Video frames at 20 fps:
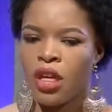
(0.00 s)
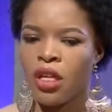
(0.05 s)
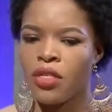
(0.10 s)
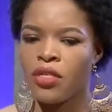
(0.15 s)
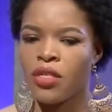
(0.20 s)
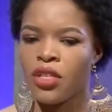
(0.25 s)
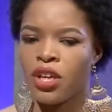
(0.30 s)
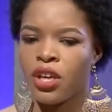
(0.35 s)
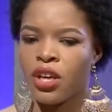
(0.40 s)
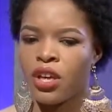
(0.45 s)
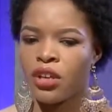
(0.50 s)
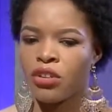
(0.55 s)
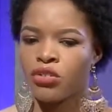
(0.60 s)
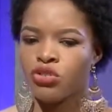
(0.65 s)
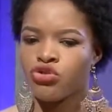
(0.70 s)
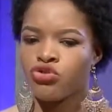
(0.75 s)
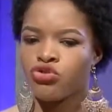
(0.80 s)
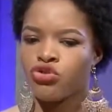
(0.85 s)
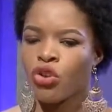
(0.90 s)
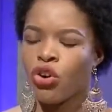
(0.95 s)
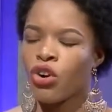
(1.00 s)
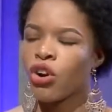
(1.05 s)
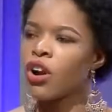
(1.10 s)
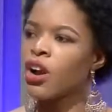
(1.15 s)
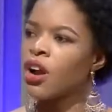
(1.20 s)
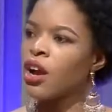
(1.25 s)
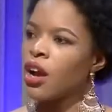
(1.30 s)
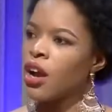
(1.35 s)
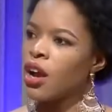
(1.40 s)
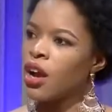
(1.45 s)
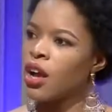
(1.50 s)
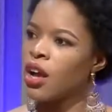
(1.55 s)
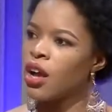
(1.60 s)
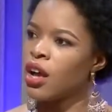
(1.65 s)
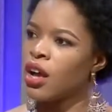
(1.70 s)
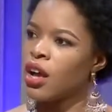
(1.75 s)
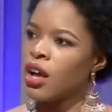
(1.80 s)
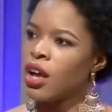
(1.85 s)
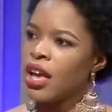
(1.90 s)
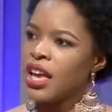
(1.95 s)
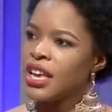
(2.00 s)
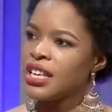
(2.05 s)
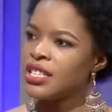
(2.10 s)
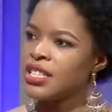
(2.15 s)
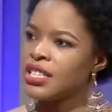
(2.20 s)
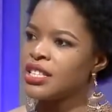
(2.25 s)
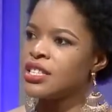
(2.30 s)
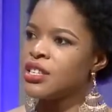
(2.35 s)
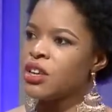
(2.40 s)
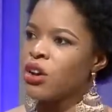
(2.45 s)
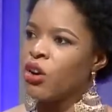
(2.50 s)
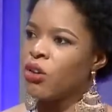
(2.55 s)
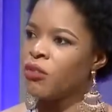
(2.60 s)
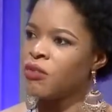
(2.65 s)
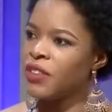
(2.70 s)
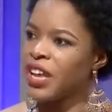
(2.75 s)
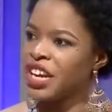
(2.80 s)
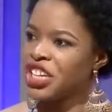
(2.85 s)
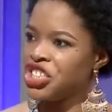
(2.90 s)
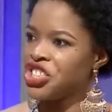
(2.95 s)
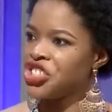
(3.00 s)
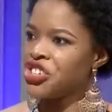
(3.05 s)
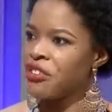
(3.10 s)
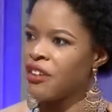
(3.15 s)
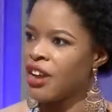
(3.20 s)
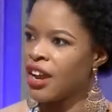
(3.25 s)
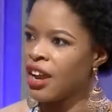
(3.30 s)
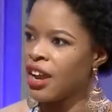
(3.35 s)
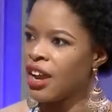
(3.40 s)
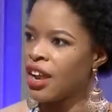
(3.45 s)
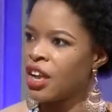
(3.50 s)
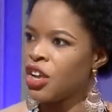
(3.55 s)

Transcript: the strong entity of Nigeria